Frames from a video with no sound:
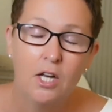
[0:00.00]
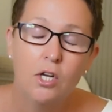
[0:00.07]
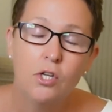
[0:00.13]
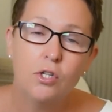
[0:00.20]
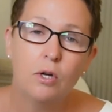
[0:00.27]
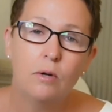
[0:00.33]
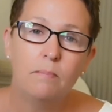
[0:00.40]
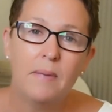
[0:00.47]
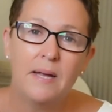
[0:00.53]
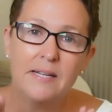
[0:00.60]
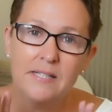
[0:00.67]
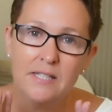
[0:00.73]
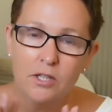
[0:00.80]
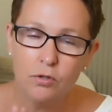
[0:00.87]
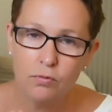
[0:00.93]
So
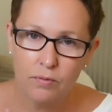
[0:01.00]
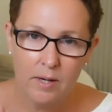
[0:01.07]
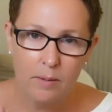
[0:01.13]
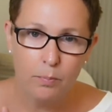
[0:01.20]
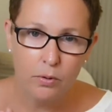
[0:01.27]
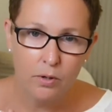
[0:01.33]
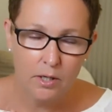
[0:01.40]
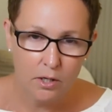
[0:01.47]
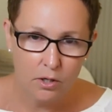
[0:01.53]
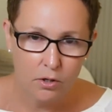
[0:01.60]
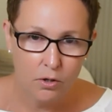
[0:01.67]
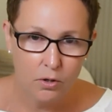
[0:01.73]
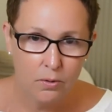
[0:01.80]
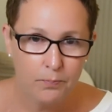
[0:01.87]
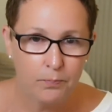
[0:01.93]
Medicine
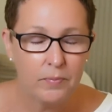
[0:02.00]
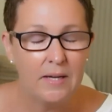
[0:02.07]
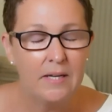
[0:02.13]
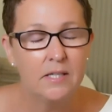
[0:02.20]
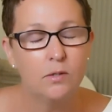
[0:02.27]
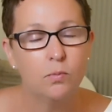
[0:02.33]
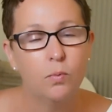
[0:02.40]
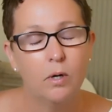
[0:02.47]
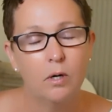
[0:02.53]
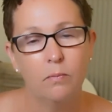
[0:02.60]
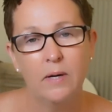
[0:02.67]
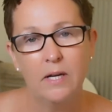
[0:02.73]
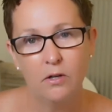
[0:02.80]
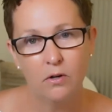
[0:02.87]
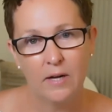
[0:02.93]
3.0 is what
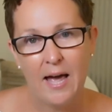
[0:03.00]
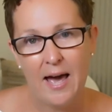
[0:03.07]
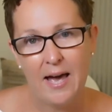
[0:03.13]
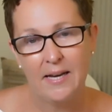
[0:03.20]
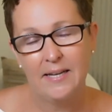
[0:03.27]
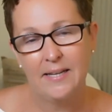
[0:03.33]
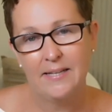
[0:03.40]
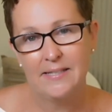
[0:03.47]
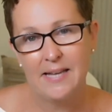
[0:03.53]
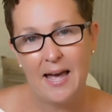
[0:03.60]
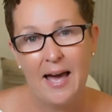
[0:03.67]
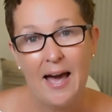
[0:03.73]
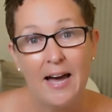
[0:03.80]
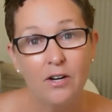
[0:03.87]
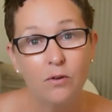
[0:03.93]
we look at is
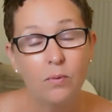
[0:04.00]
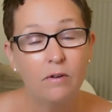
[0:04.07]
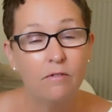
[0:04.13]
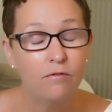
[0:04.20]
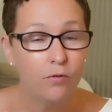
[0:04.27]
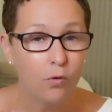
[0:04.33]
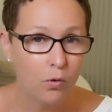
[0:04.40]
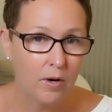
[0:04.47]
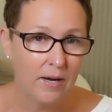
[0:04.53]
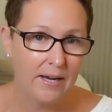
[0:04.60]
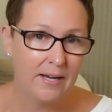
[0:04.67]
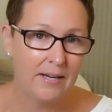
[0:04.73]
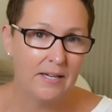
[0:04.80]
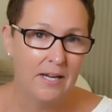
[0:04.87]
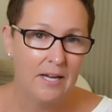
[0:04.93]
how to
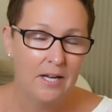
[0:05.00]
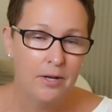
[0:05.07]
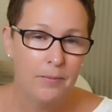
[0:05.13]
avoid